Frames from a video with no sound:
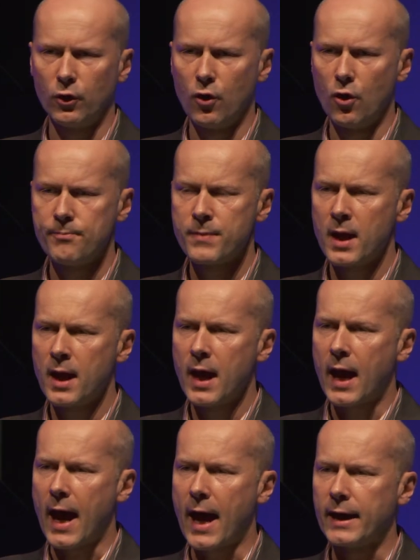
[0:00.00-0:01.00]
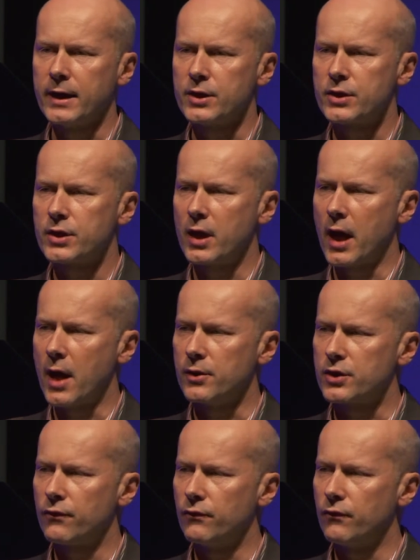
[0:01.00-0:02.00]
floor, and it's uh,
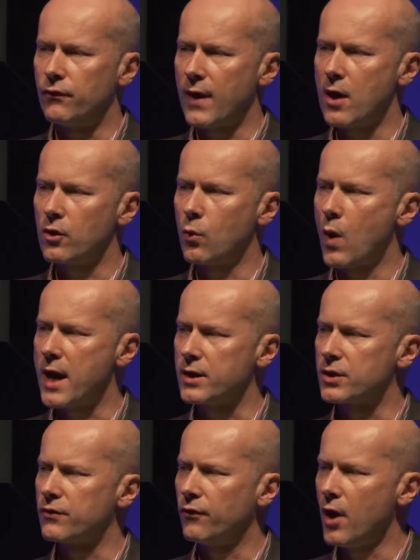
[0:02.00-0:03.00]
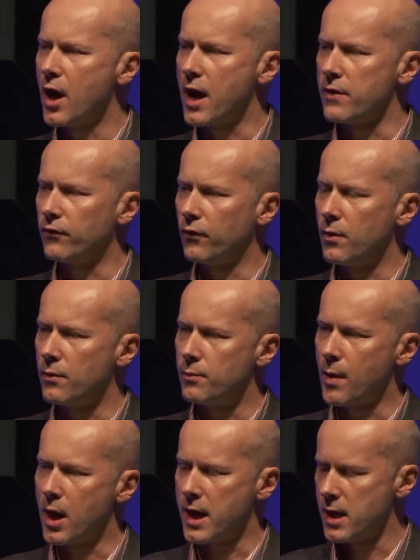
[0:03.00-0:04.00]
found a way to survive
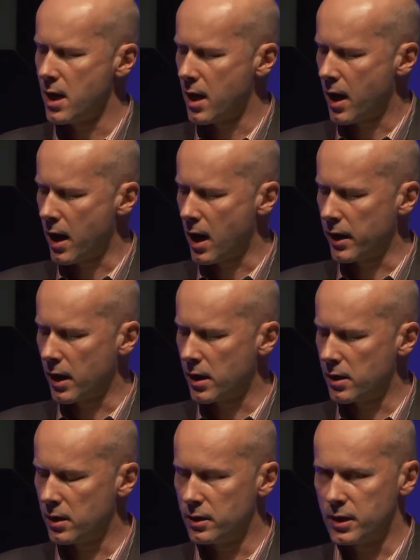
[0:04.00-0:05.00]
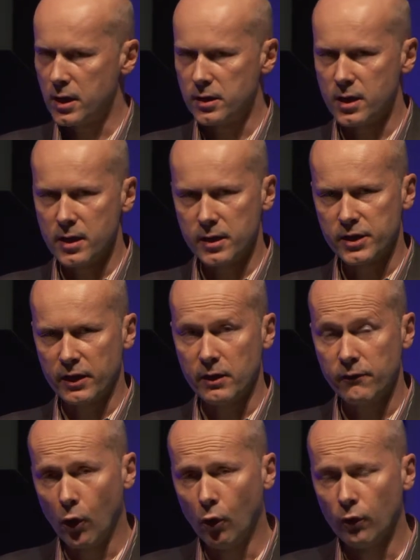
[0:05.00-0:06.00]
by, uh, it's
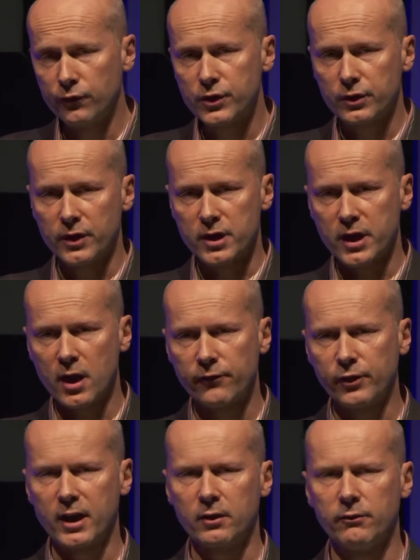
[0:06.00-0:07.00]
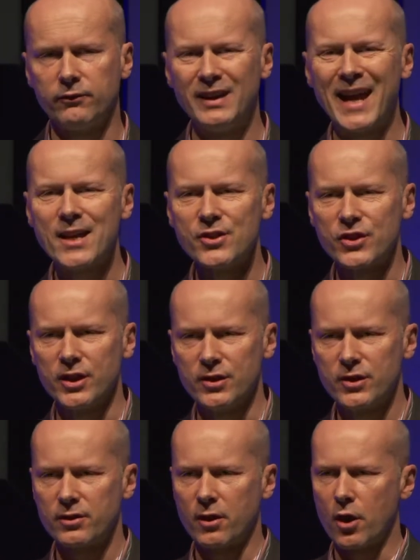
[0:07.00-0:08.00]
evolved this covering of
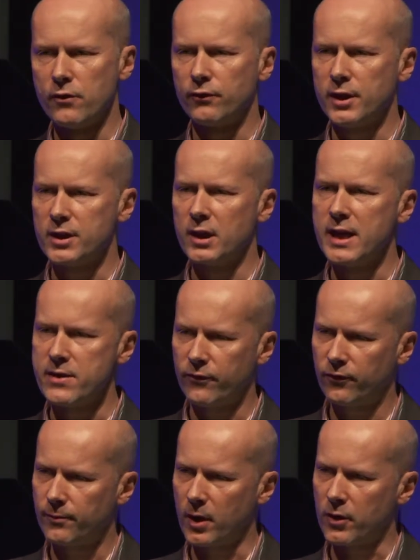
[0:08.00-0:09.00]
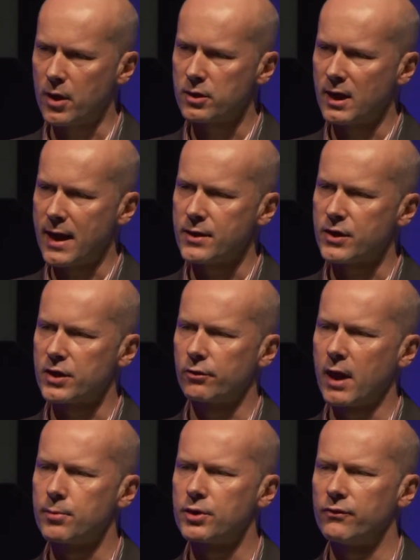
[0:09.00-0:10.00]
lenses over its leaf. And those lenses
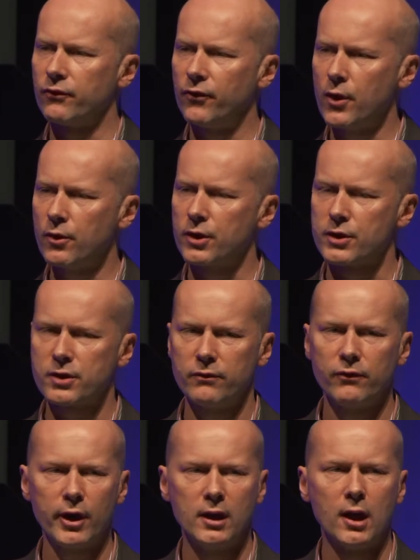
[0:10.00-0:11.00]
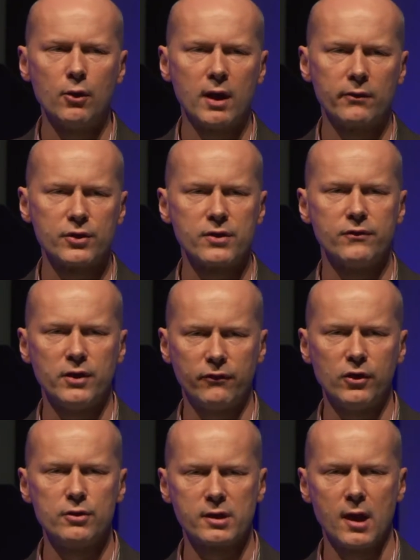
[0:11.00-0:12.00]
are able to focus the very low levels of
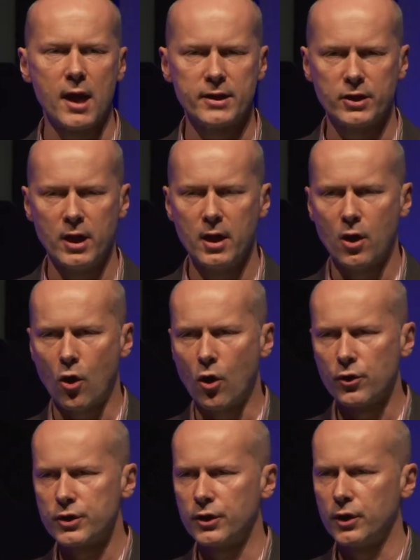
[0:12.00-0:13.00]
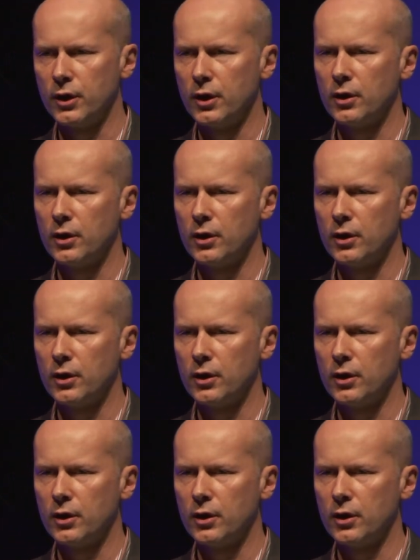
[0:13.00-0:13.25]
diffuse light onto